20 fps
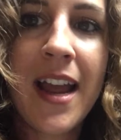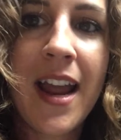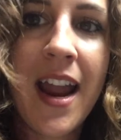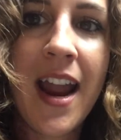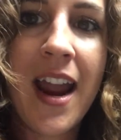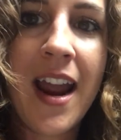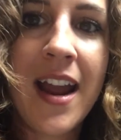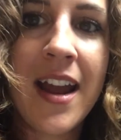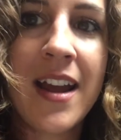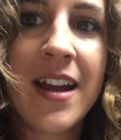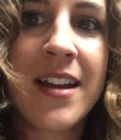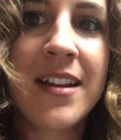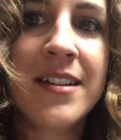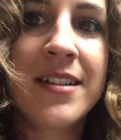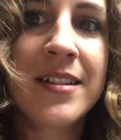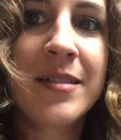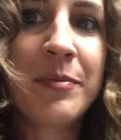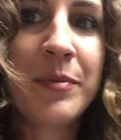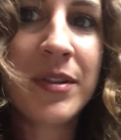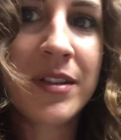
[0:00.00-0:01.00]

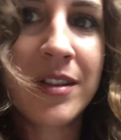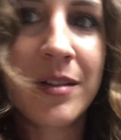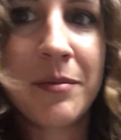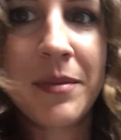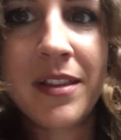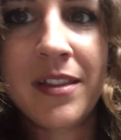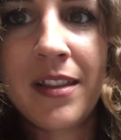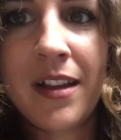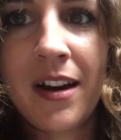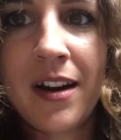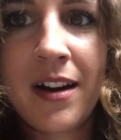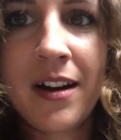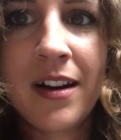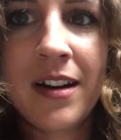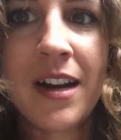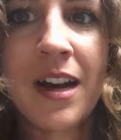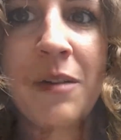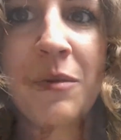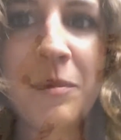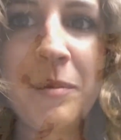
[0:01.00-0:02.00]
and put them in there,
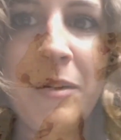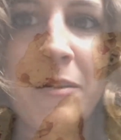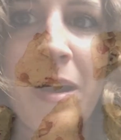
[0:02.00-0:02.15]
and I will be